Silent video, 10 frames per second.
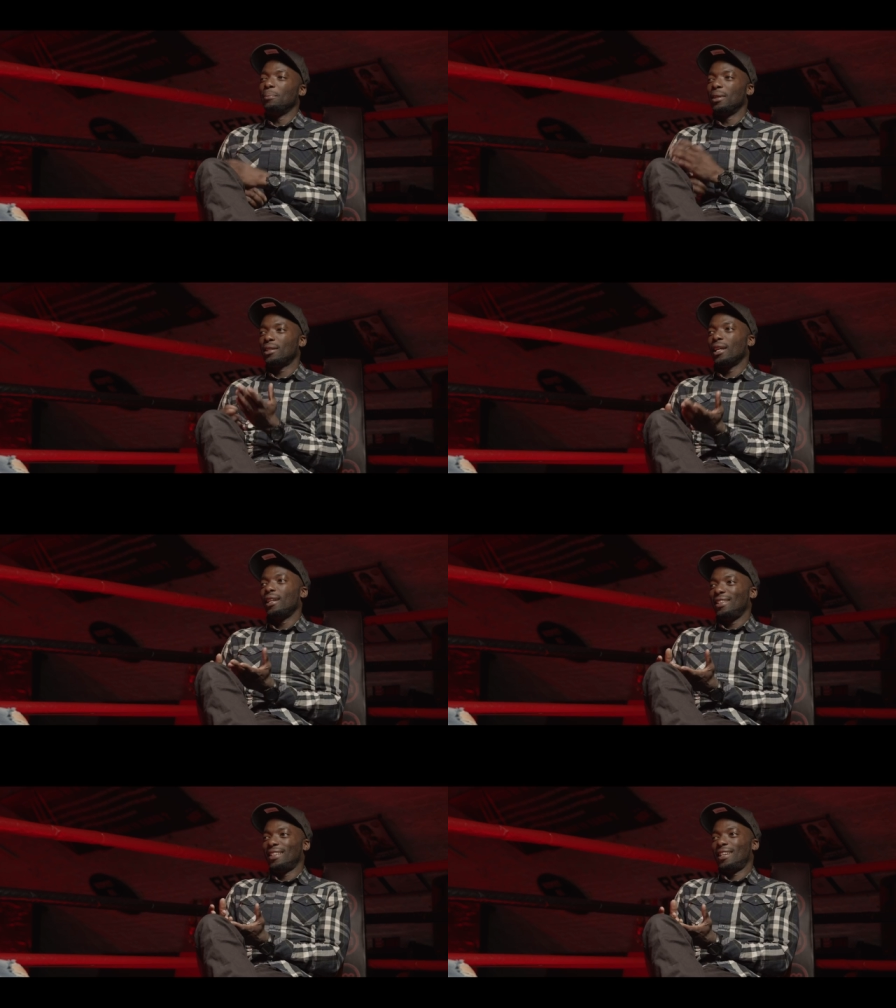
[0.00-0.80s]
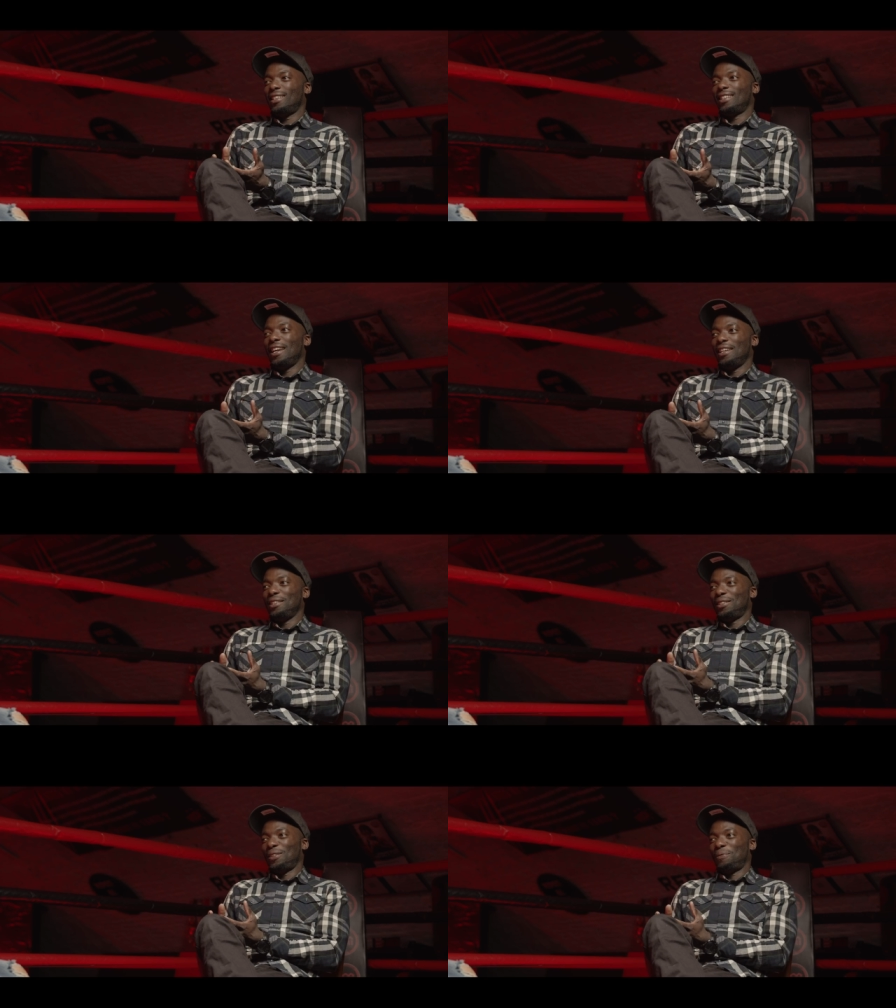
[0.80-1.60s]
to maintain that
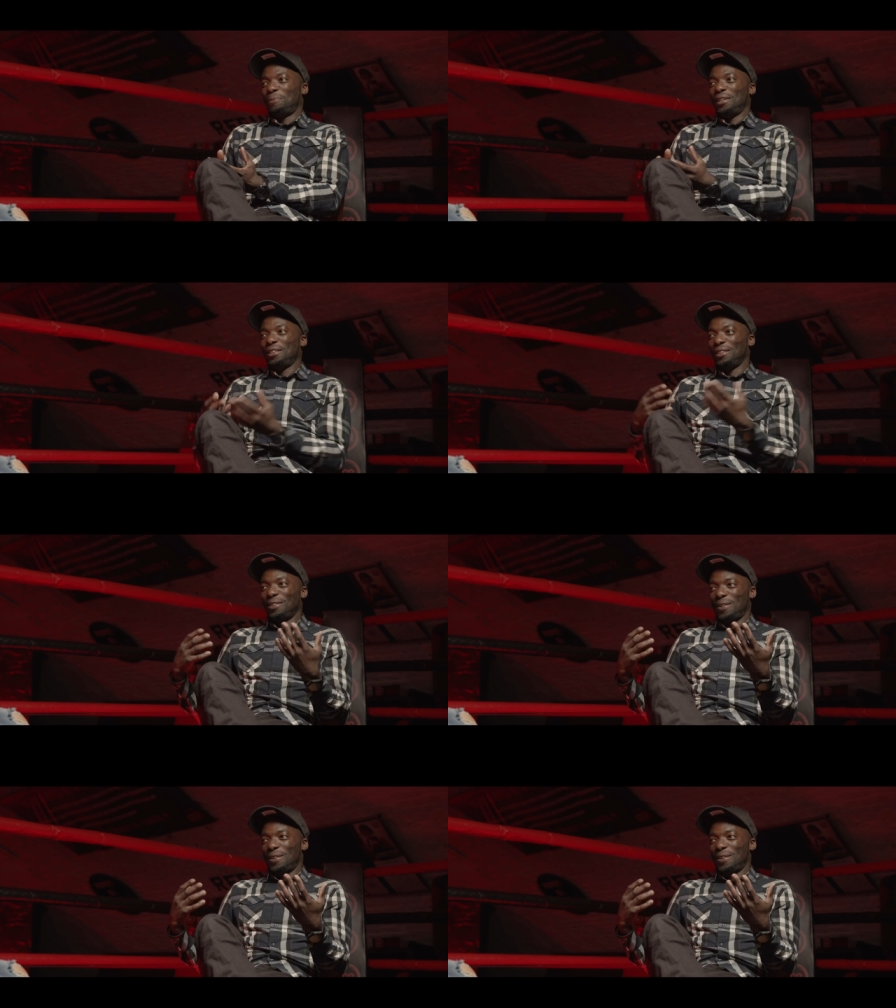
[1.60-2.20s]
status of being,